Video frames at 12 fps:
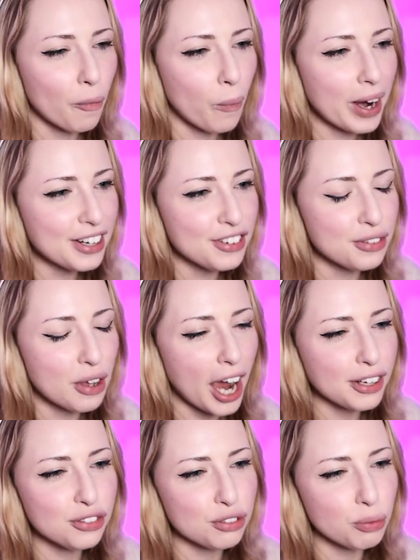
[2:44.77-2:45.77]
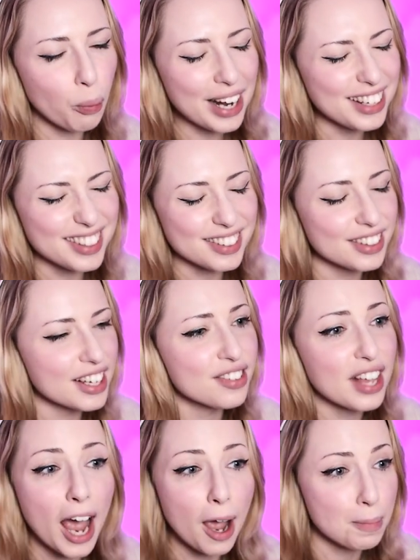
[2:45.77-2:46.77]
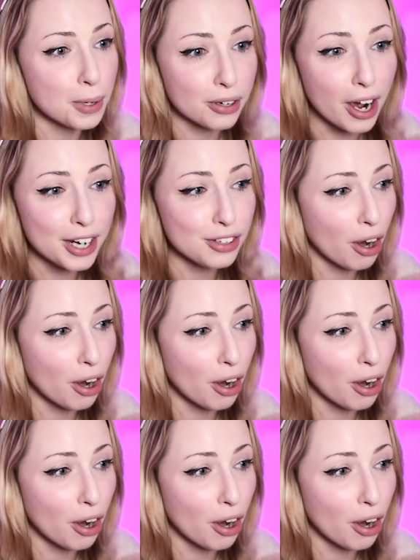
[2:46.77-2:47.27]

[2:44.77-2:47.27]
When? I, when did this happen? I